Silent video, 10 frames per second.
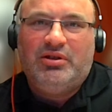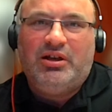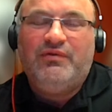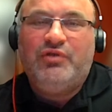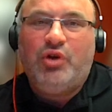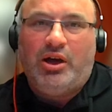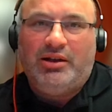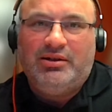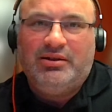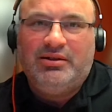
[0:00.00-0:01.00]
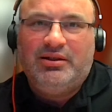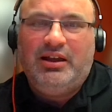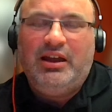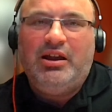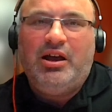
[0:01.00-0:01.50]
of God
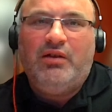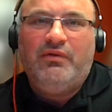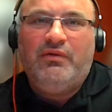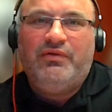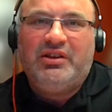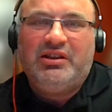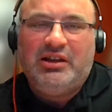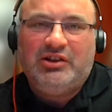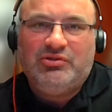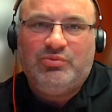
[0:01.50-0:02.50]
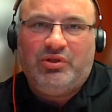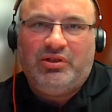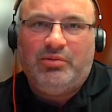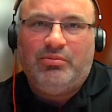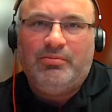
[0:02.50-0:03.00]
and of the connection with
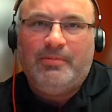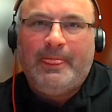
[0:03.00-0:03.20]
Him.